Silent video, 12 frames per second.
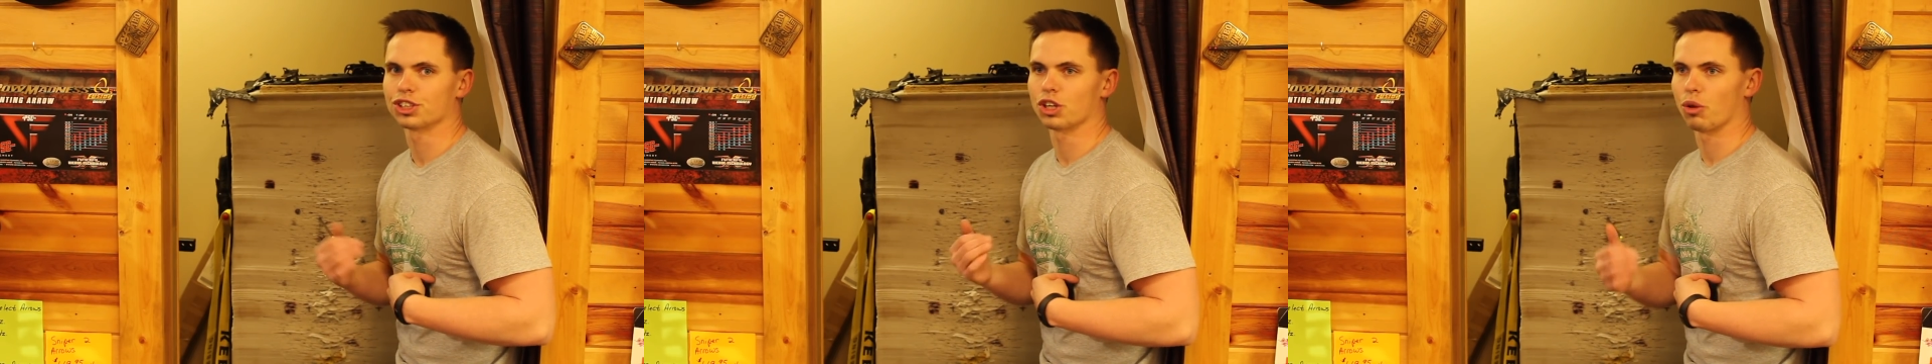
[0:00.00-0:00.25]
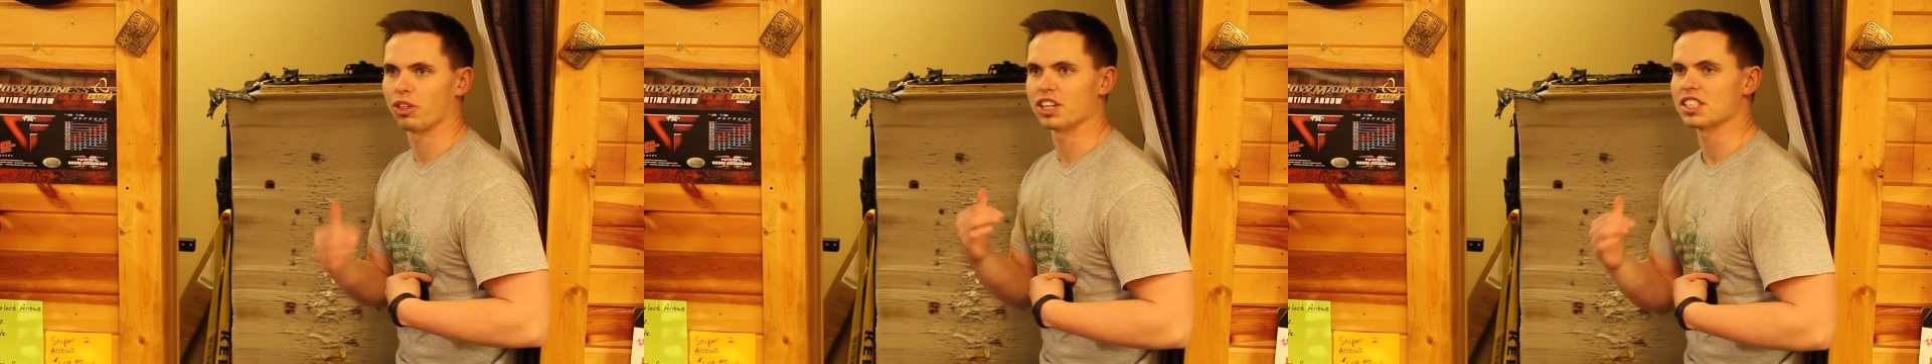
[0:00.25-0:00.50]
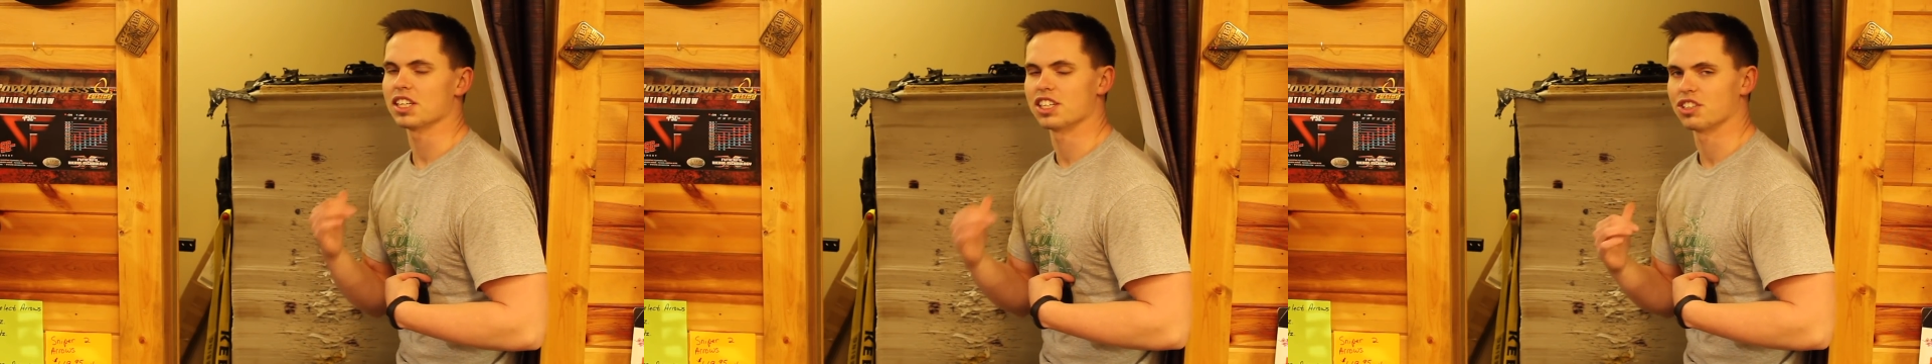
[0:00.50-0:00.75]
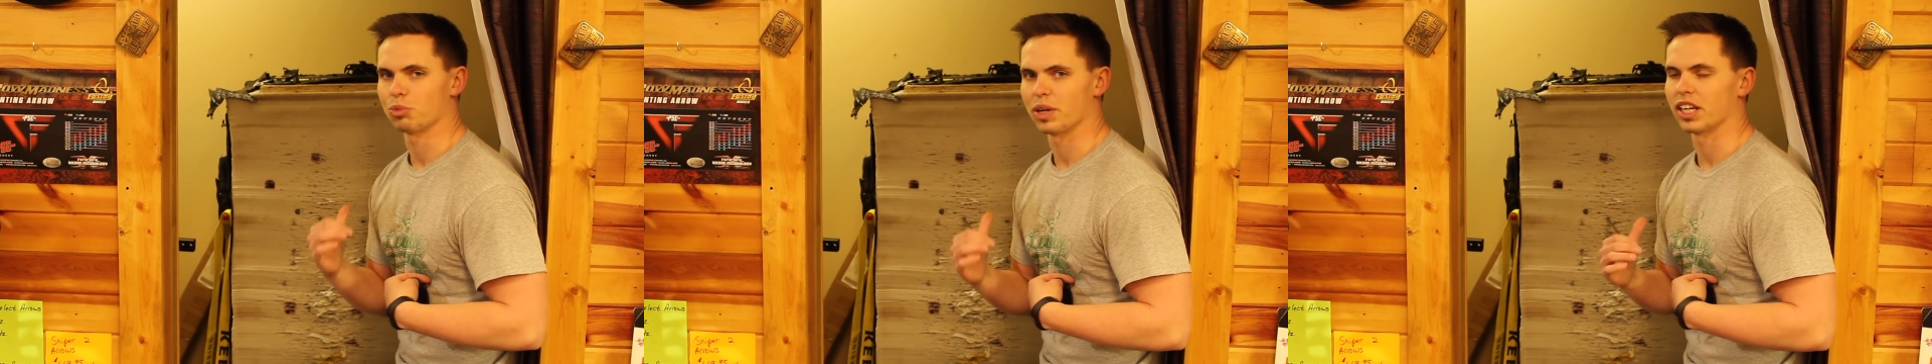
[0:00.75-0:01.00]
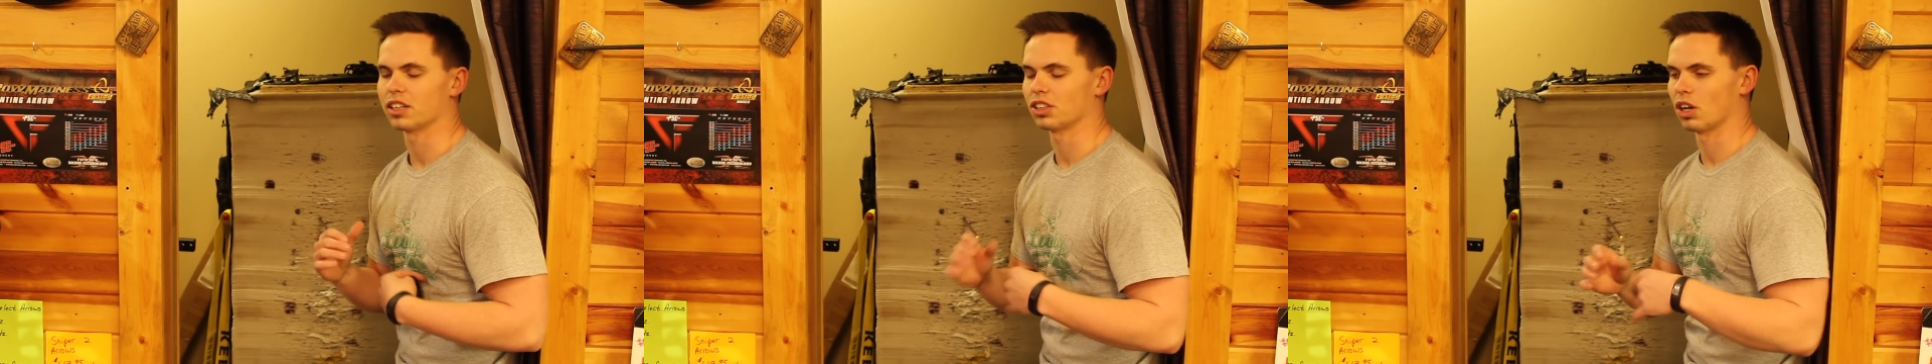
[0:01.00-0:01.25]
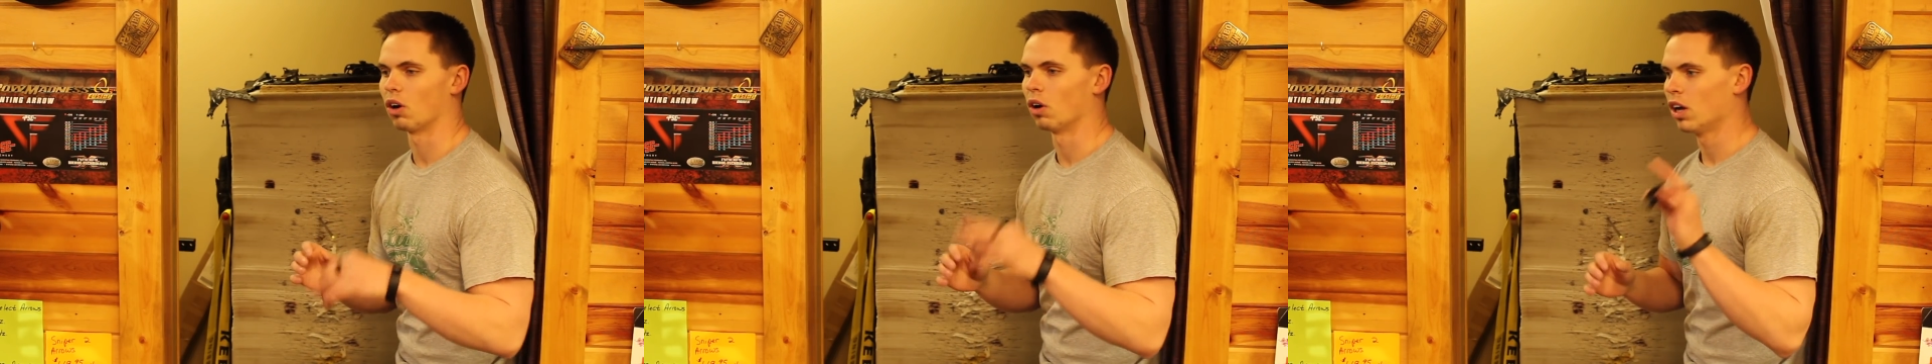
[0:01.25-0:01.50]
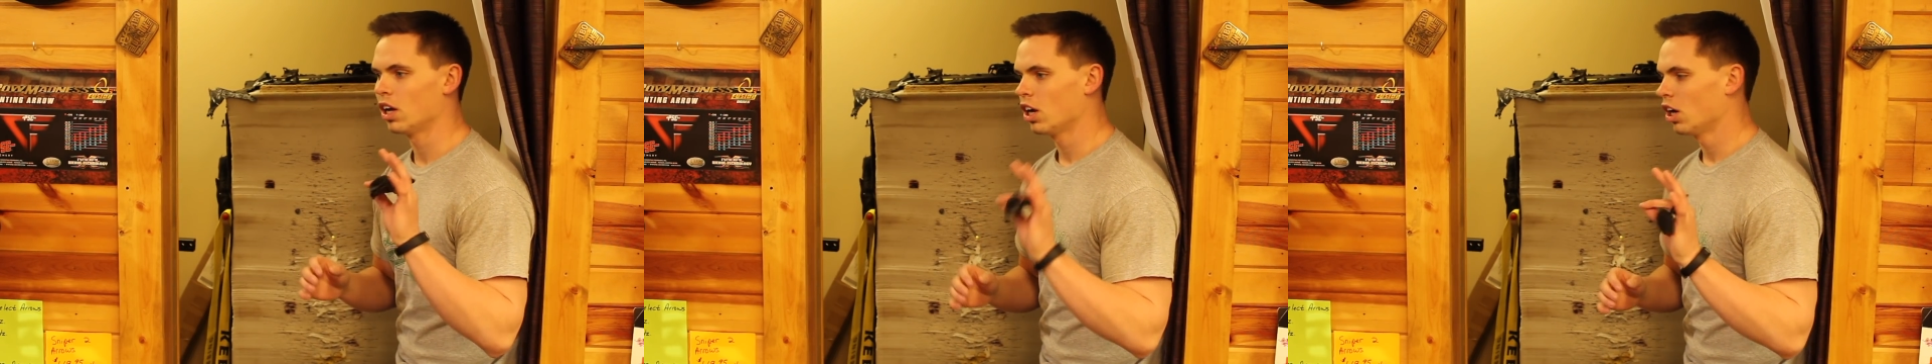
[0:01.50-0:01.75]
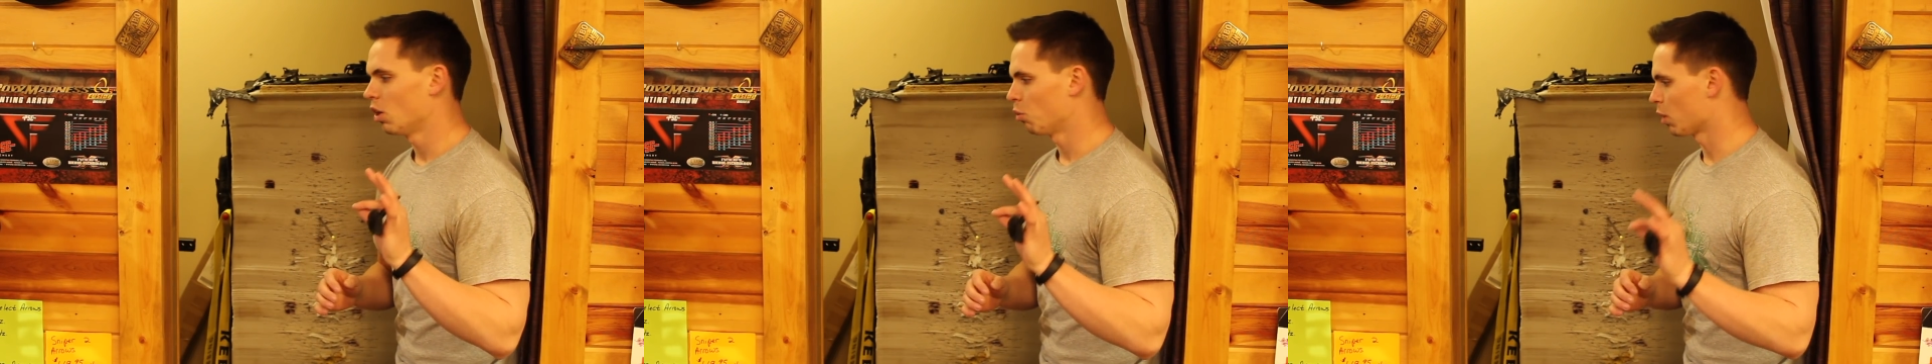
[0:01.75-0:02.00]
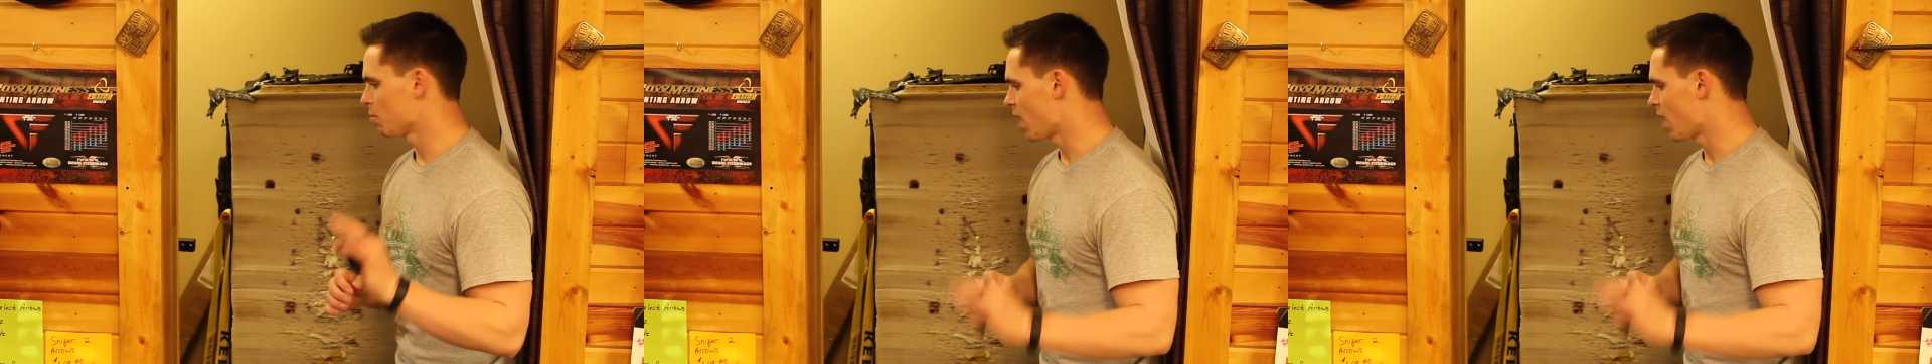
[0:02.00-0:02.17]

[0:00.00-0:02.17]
so this is weak. So we're